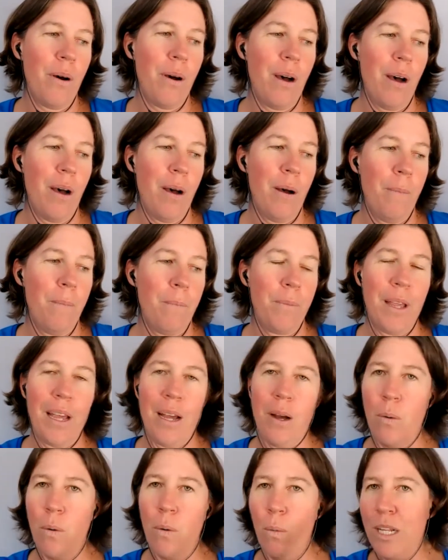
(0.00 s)
um,
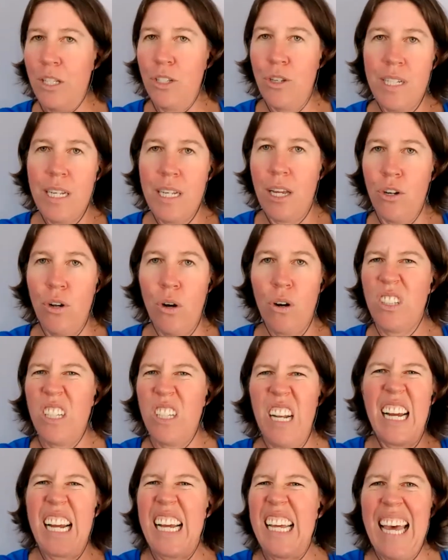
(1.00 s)
went to see a doctor
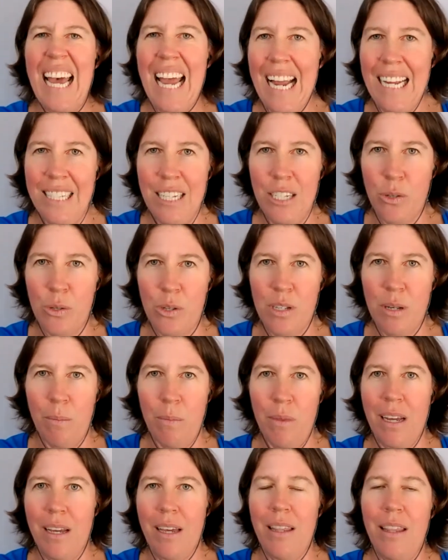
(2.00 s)
like in the 80s or
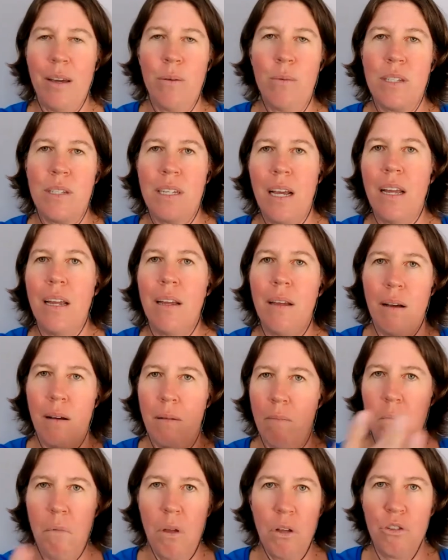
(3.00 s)
something, and they would say,
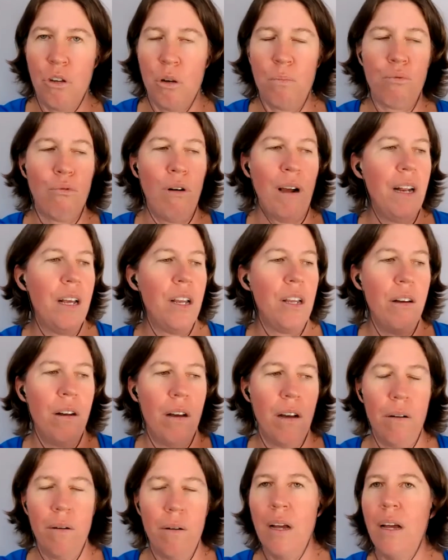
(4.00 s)
top runner, you
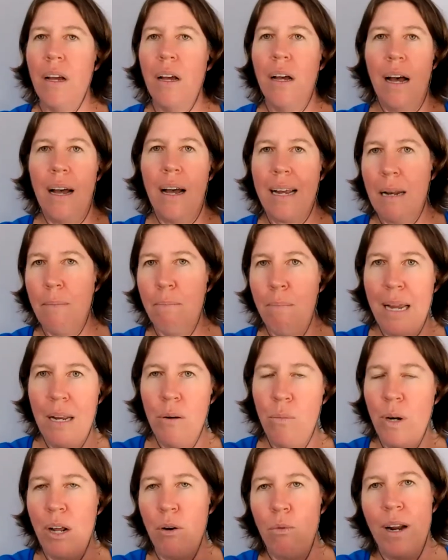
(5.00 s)
know, I get
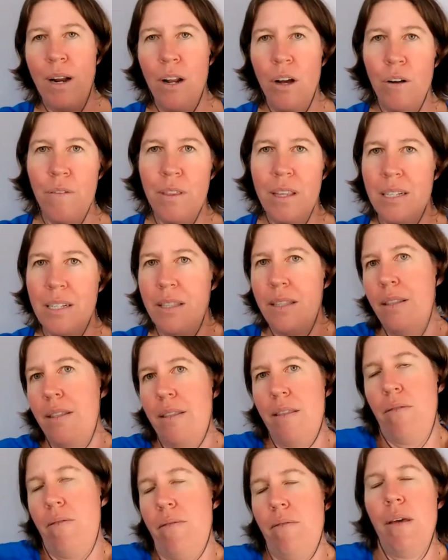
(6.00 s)
pain when I run over this.
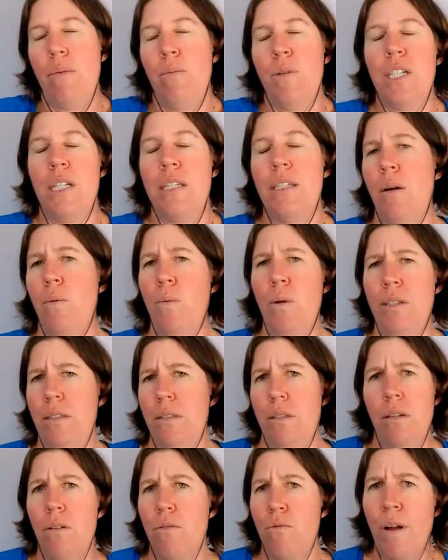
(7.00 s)
They would just say, well,
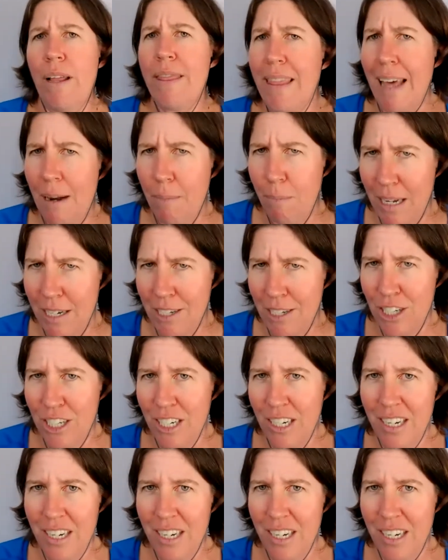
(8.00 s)
don't run that much.